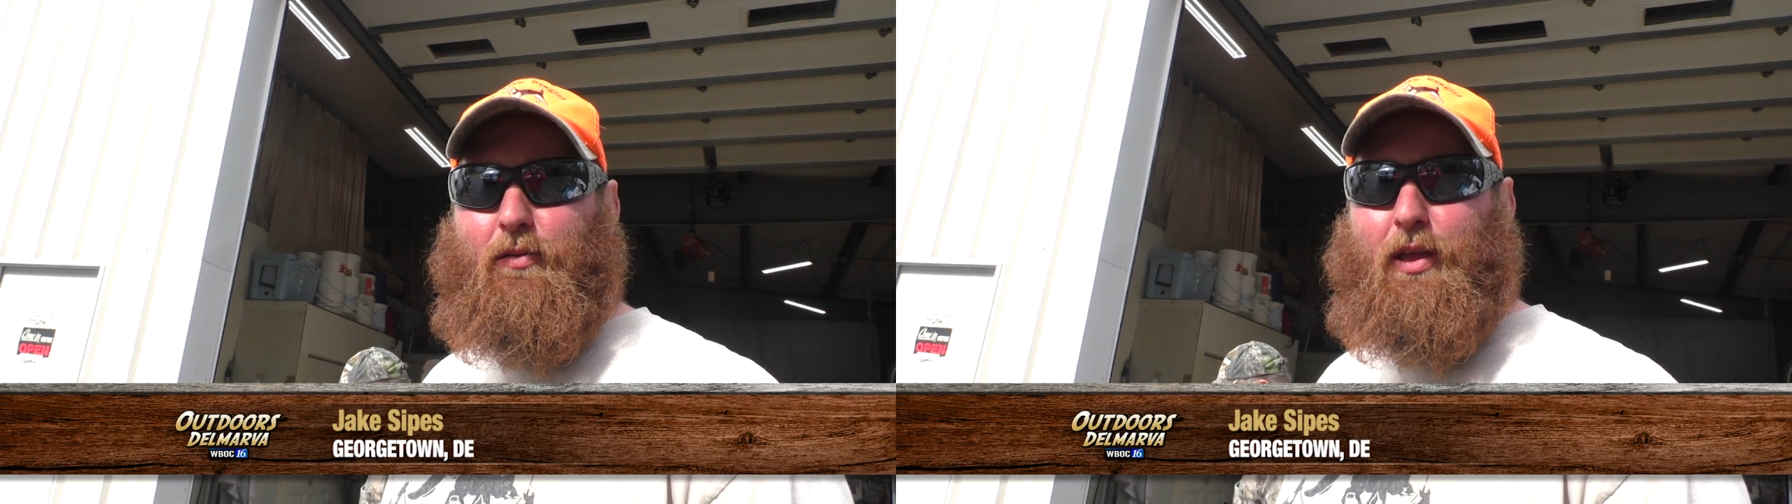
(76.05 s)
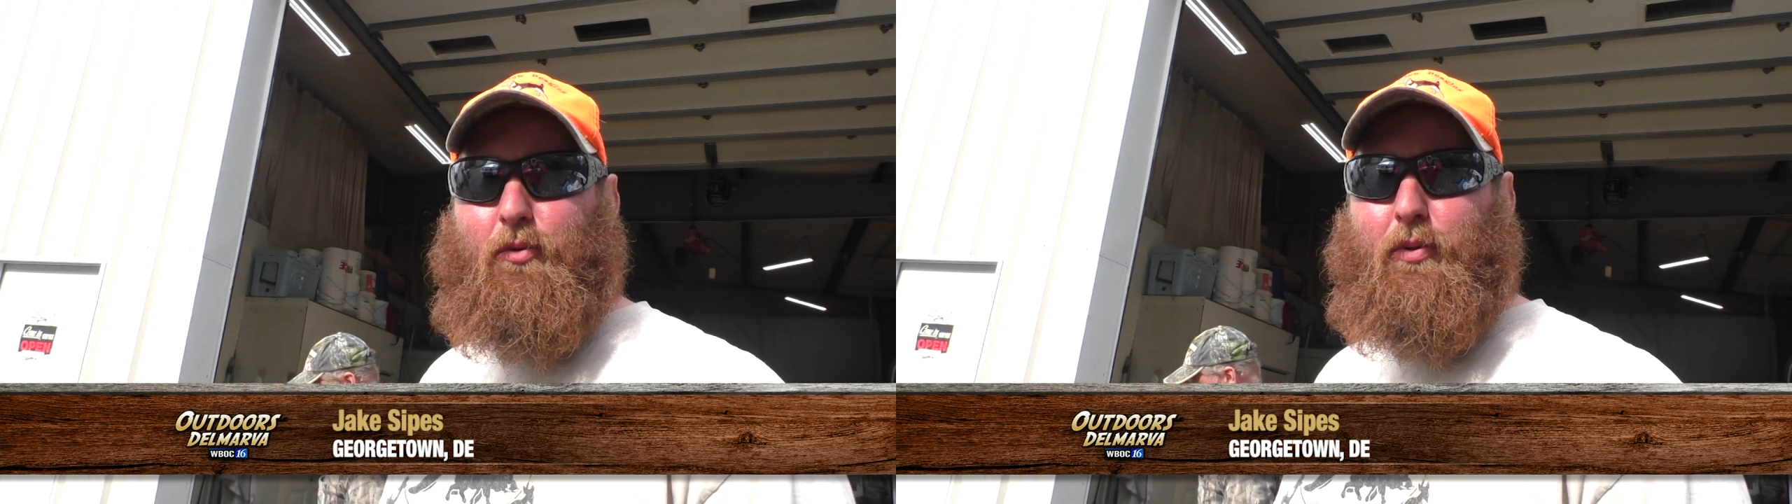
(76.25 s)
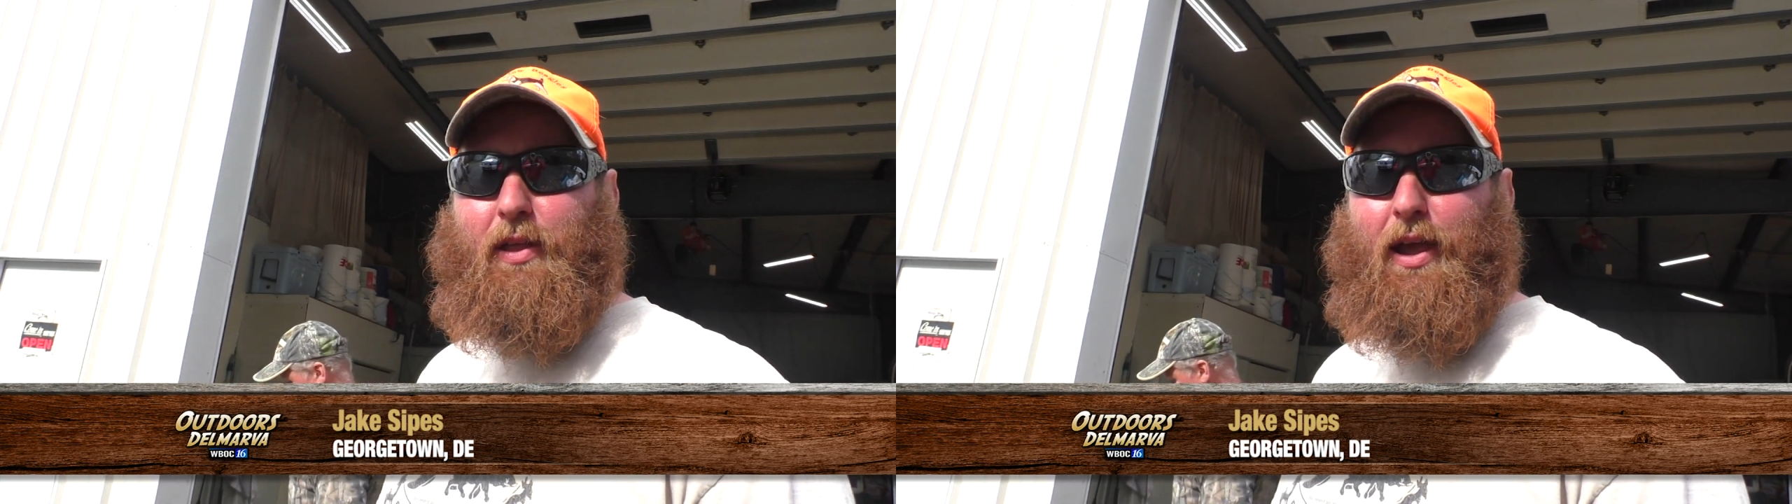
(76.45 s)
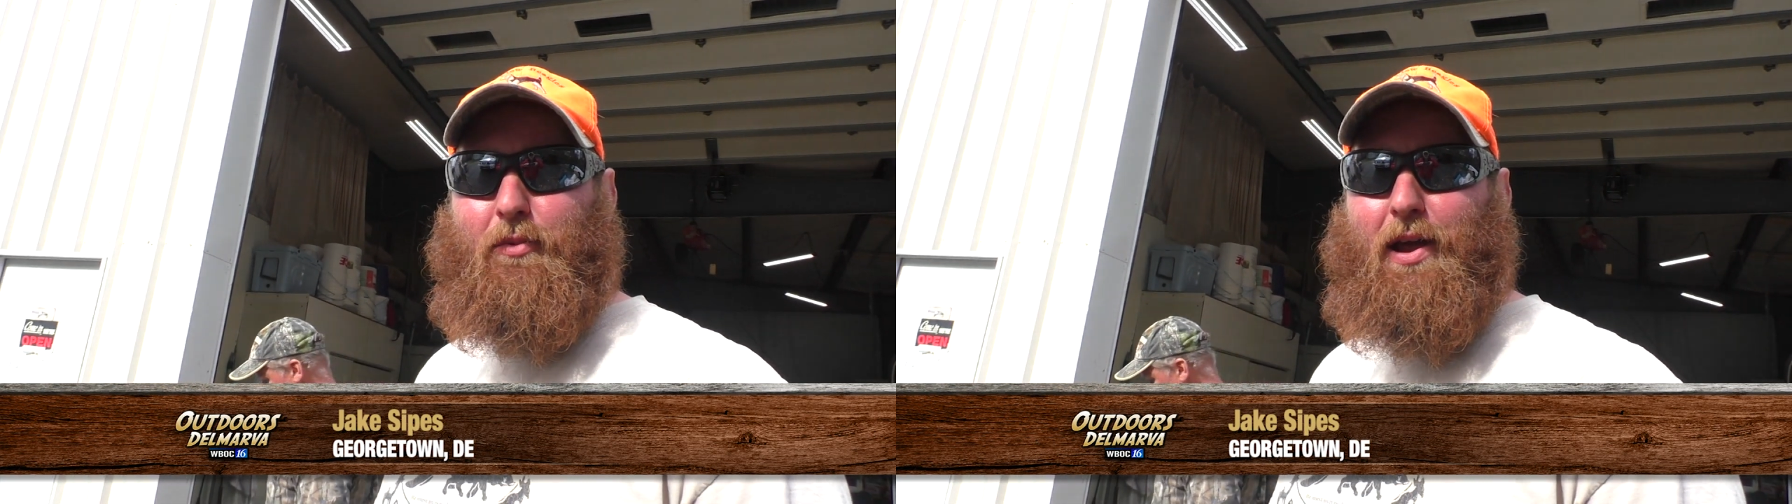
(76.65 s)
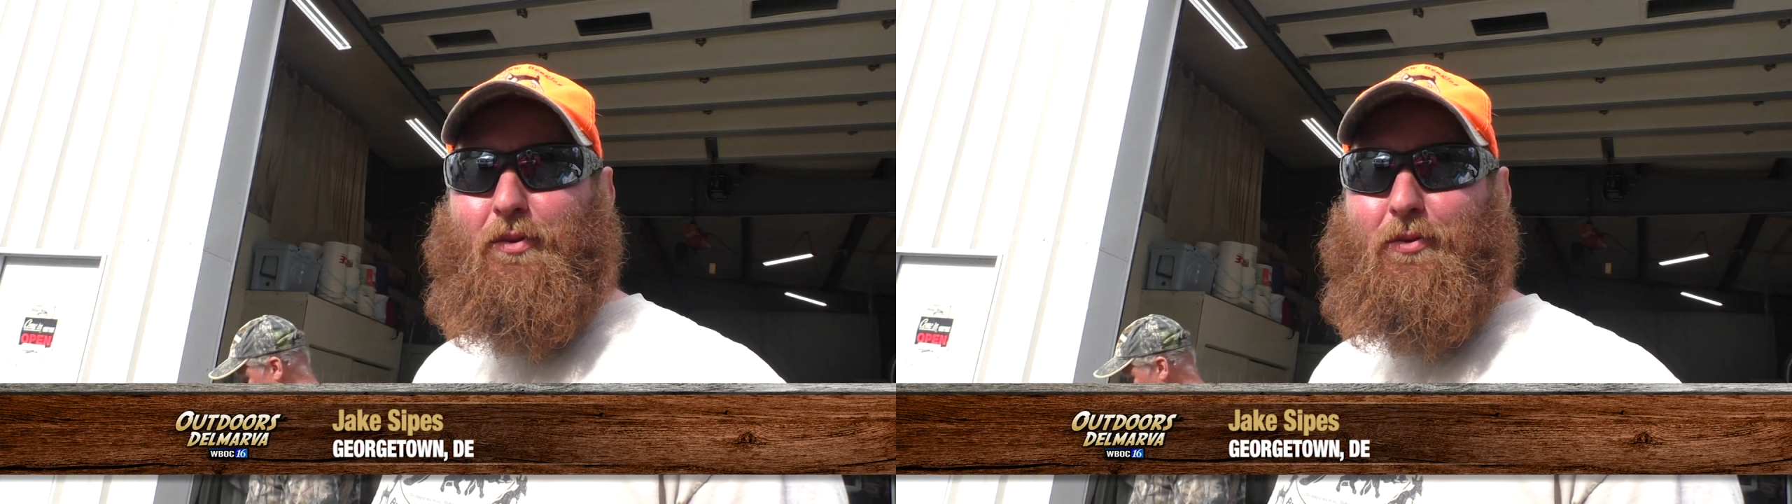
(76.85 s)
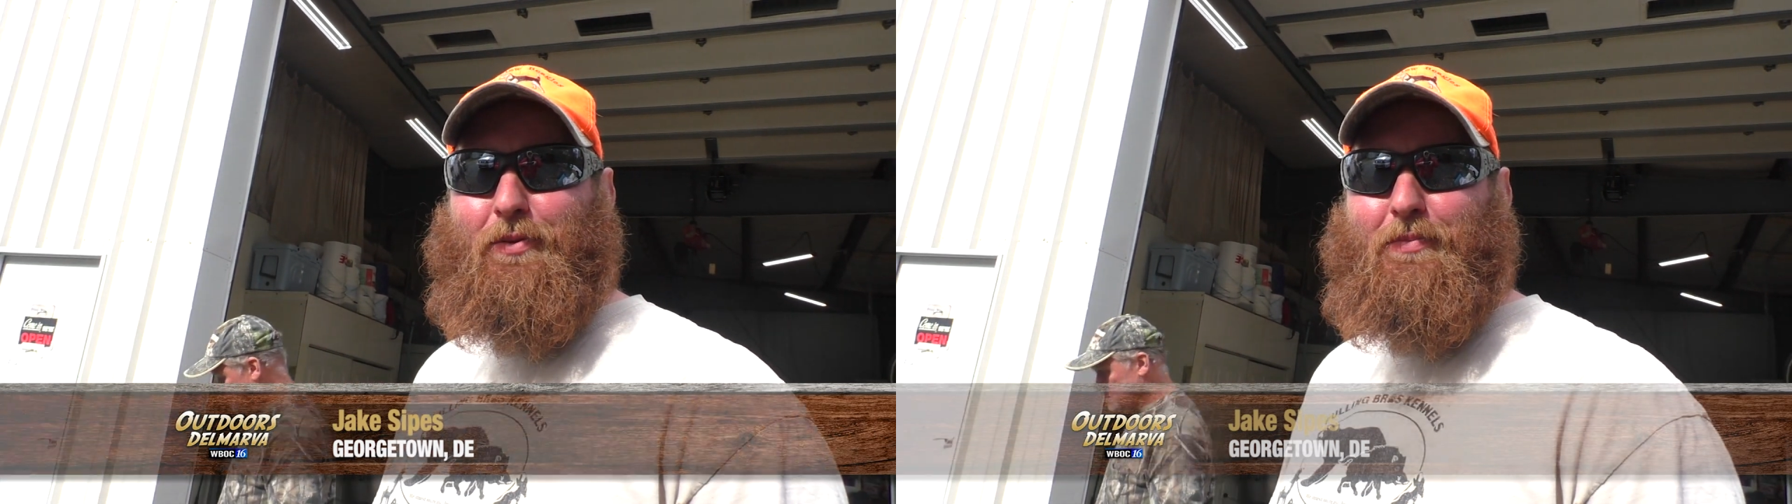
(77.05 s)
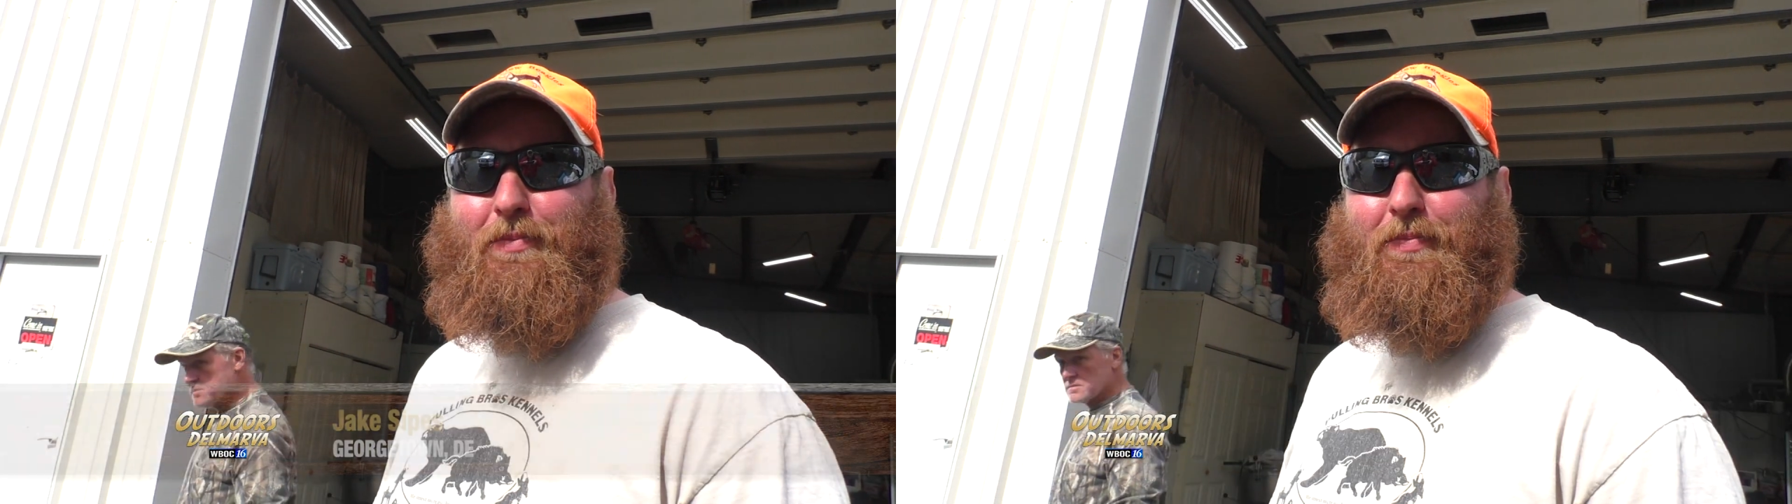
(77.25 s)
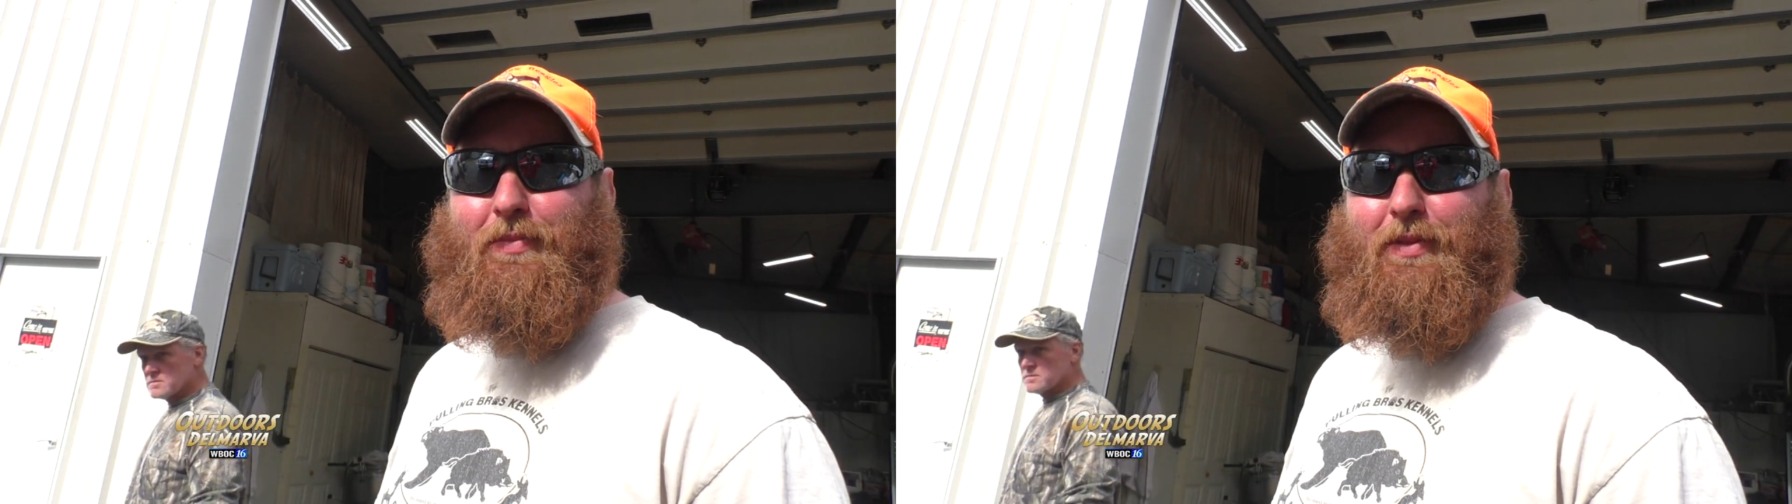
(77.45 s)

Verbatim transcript: they would put the hammer down on them. So the